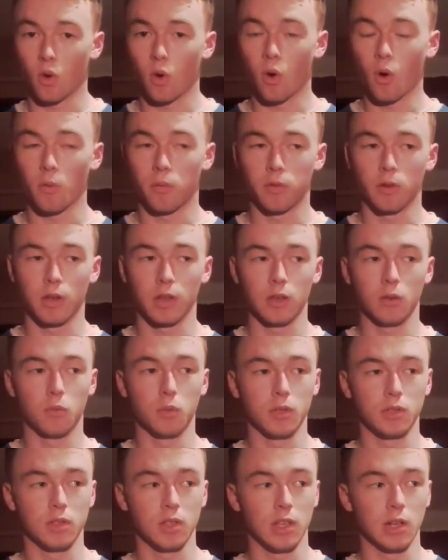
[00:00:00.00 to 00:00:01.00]
Hopefully
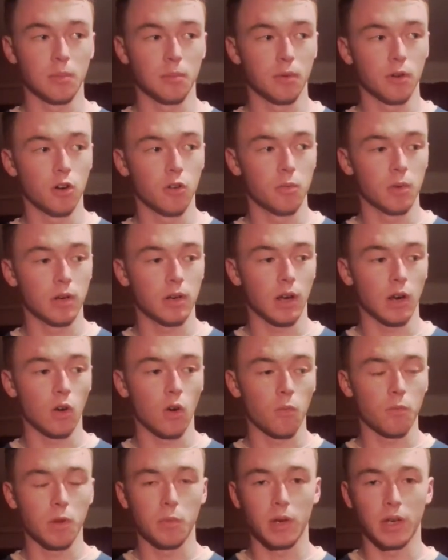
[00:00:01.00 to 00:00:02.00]
we see an improvement, and
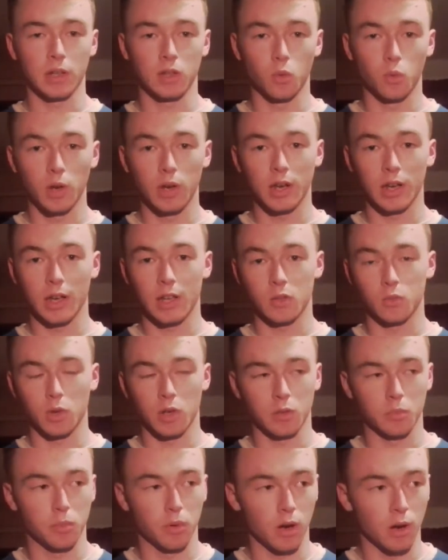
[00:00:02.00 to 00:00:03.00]
hopefully we get the win against
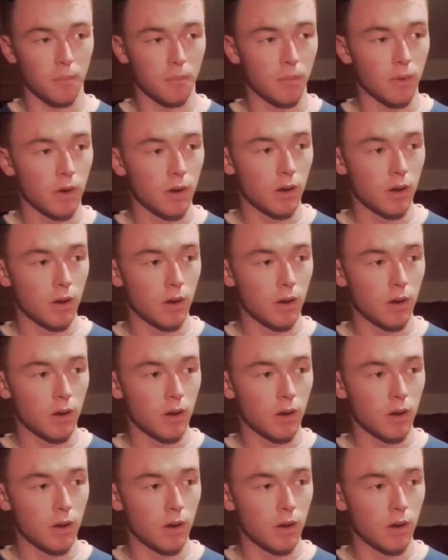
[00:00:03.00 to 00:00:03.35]
West Brom.